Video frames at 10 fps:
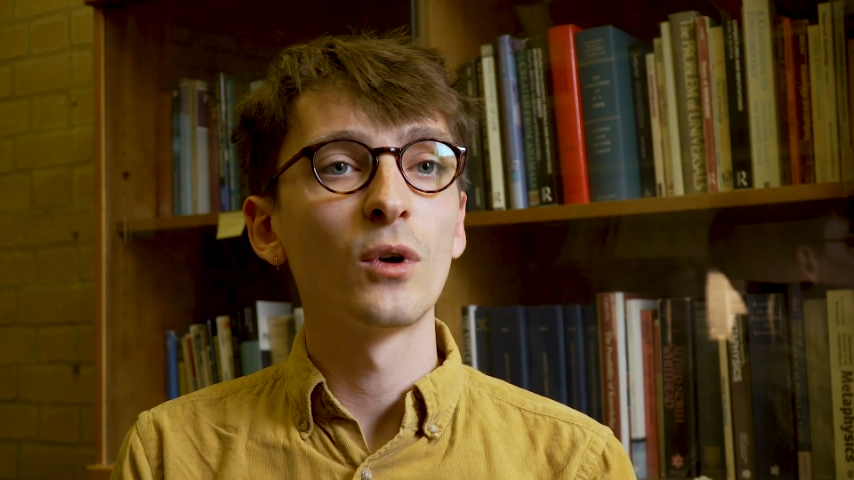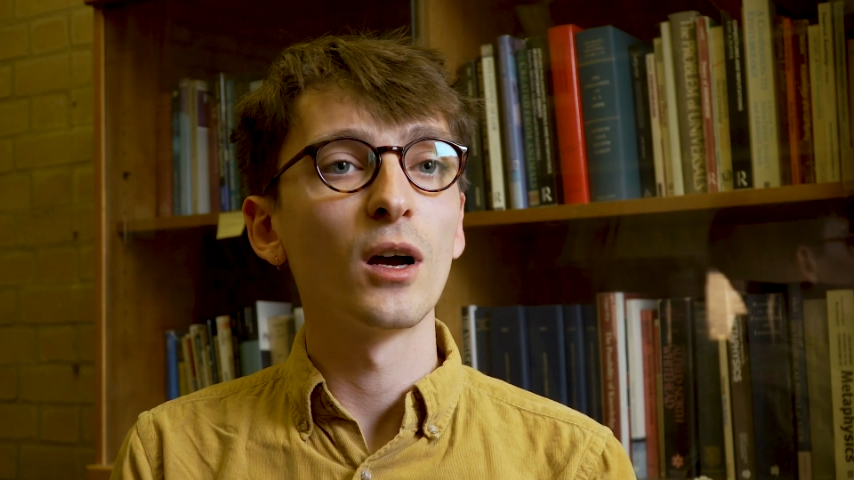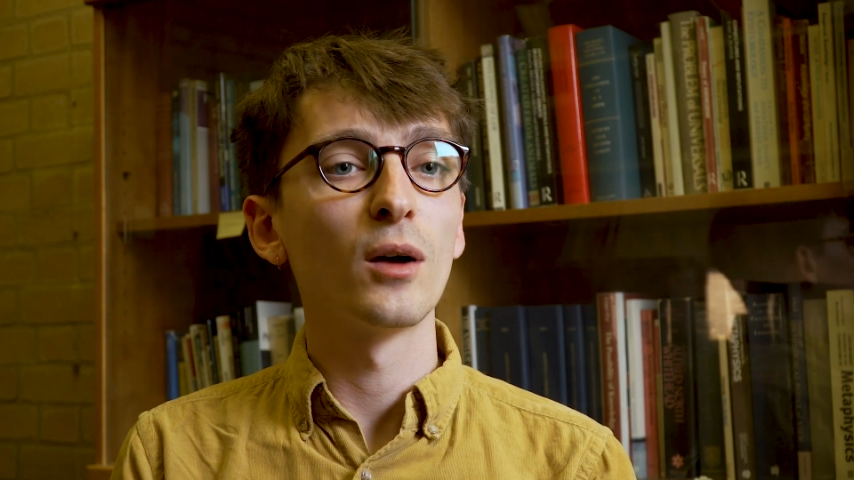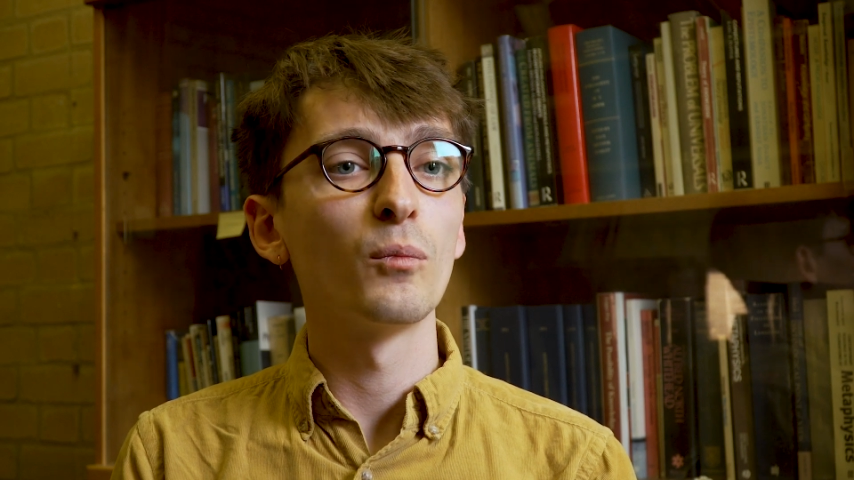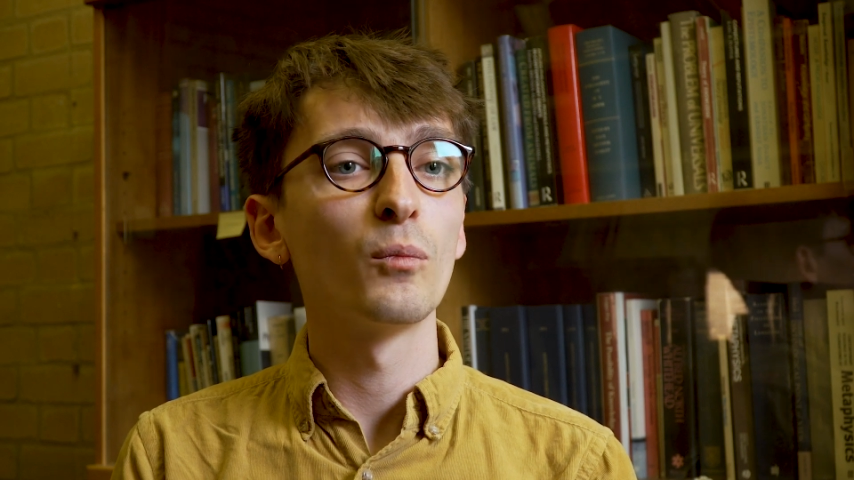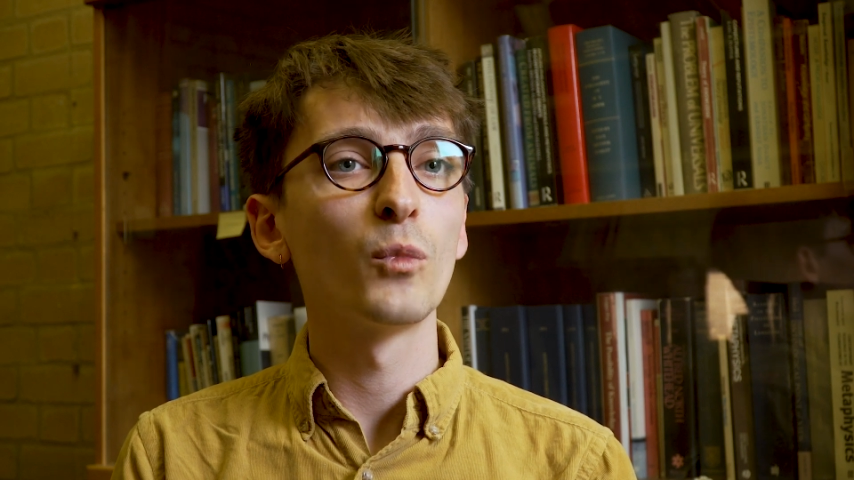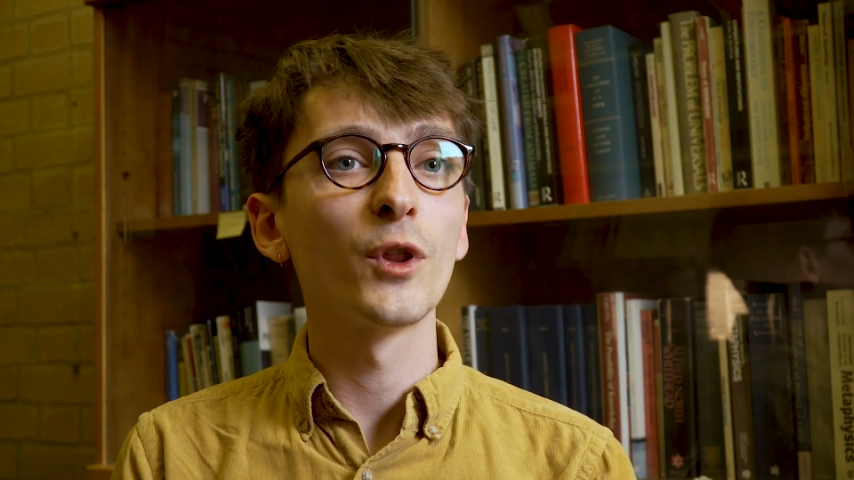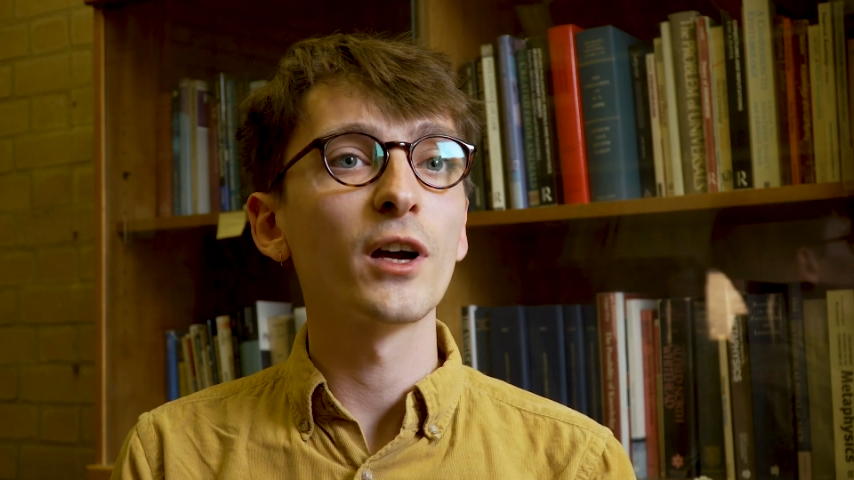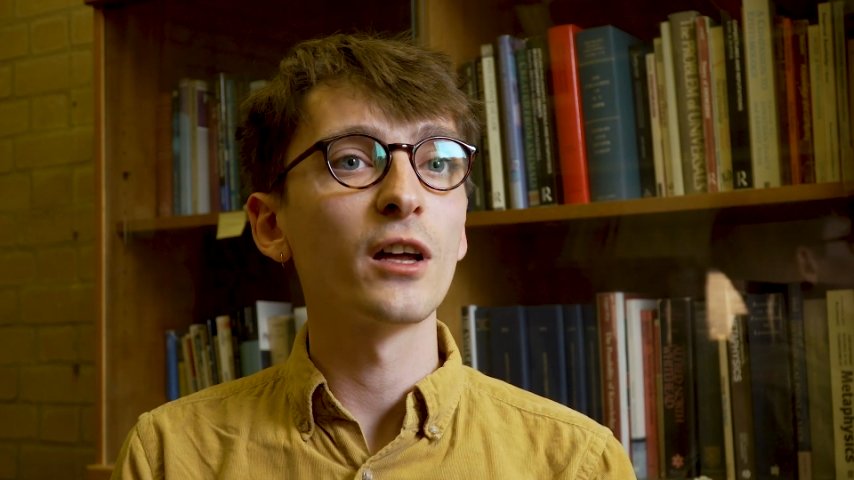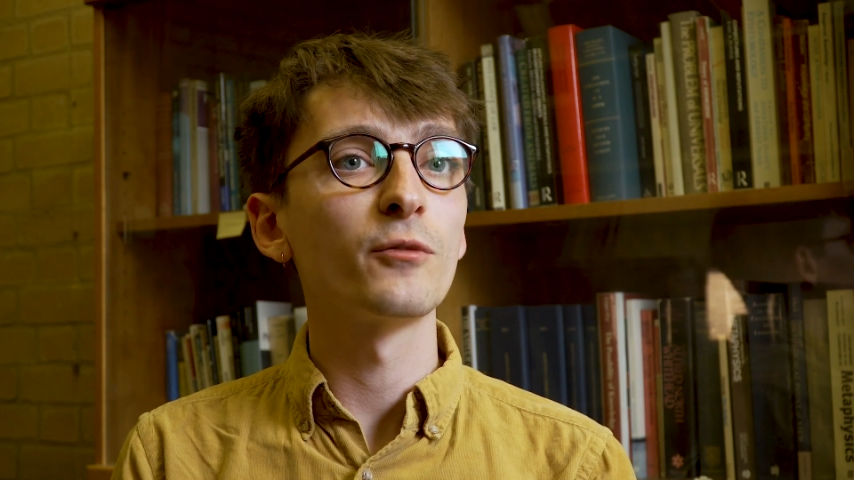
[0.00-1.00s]
um, what
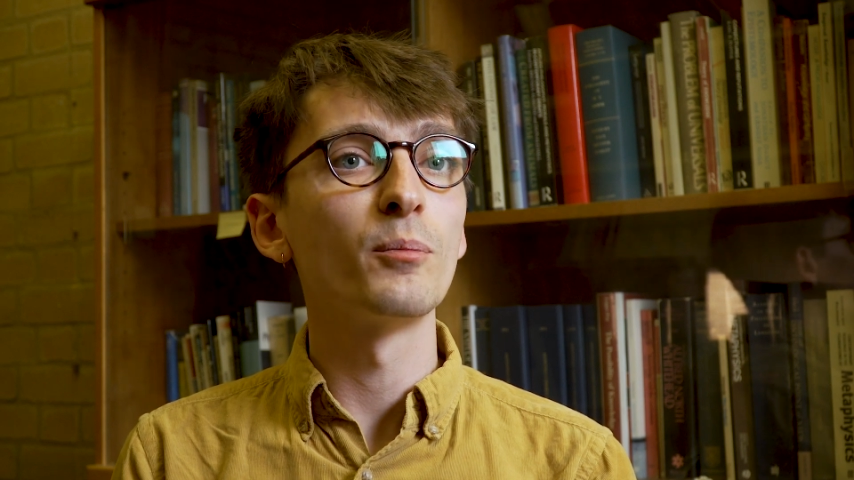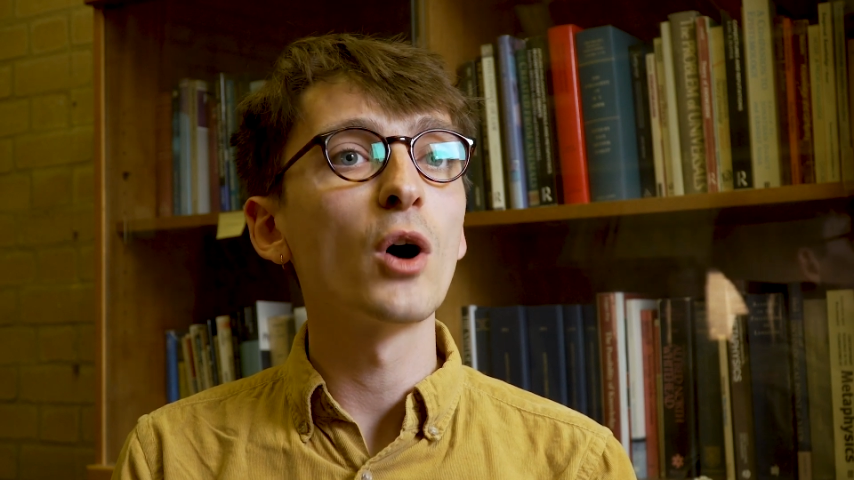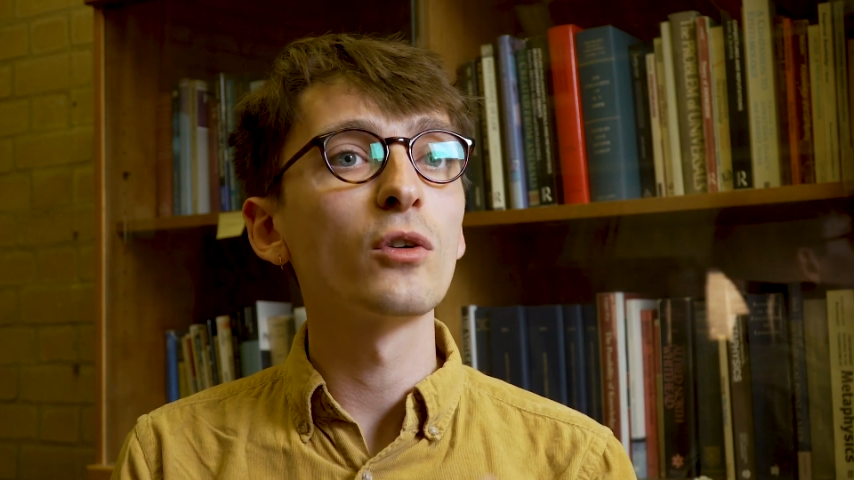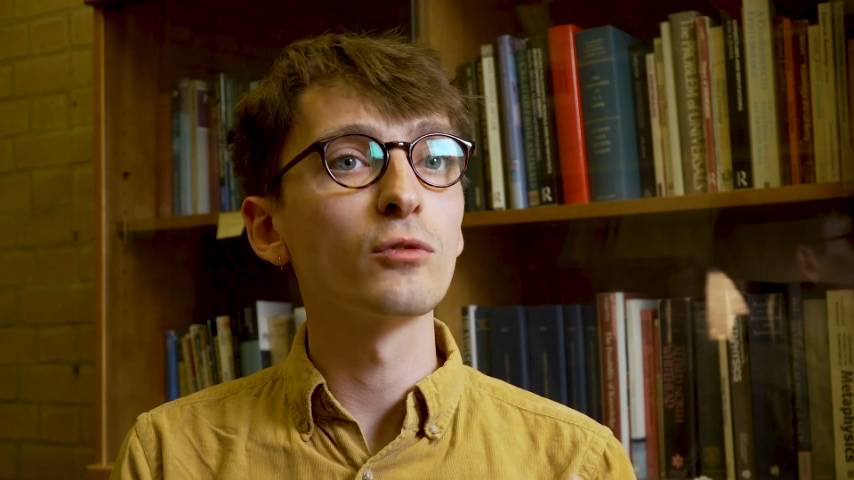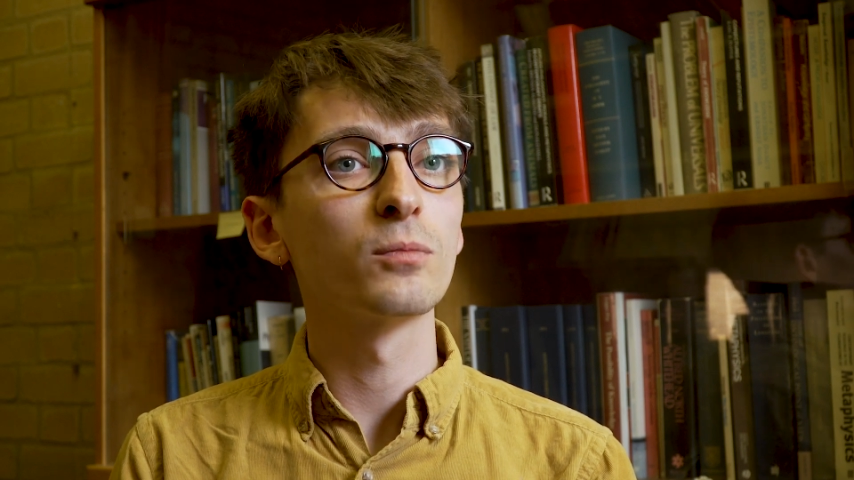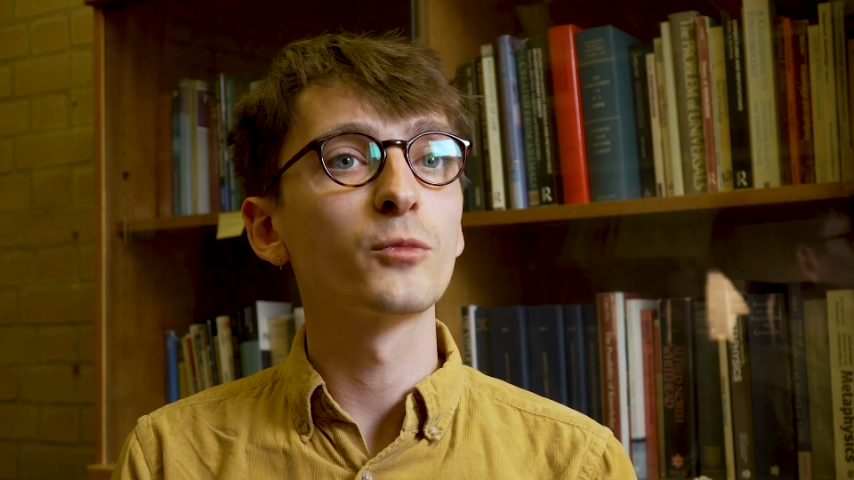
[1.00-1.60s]
the kind of moral